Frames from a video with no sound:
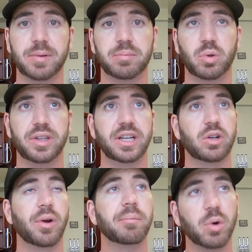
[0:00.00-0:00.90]
employ than
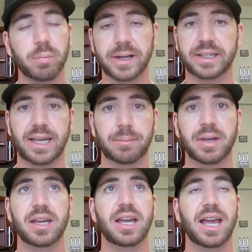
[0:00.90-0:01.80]
going bullpen game
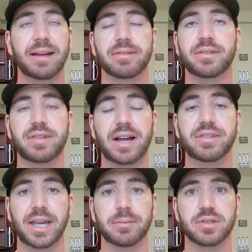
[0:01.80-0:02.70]
every 5
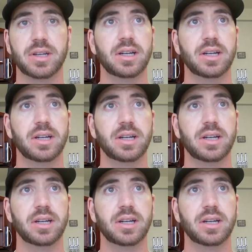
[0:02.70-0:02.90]
games.